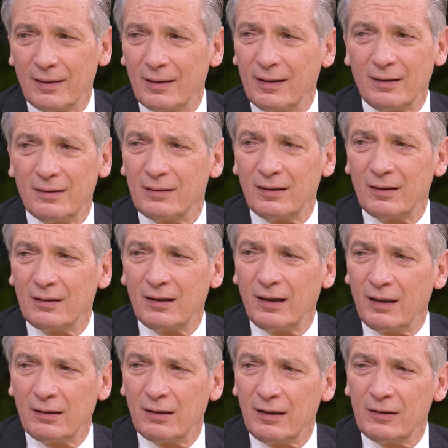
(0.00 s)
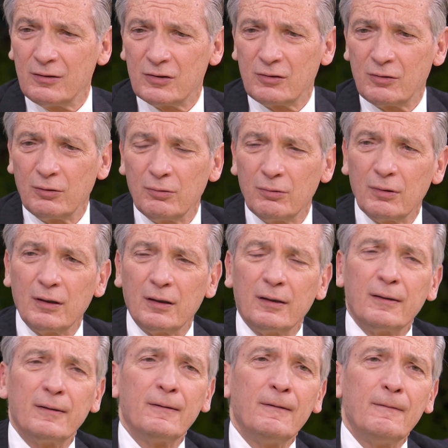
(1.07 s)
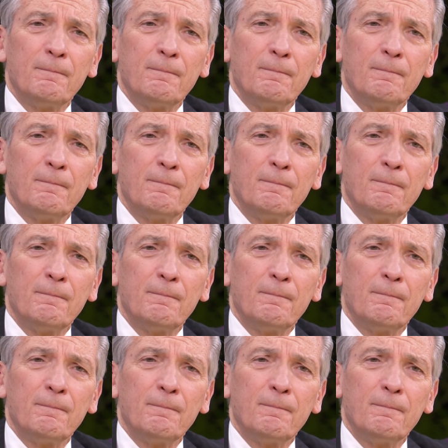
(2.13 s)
and it leads to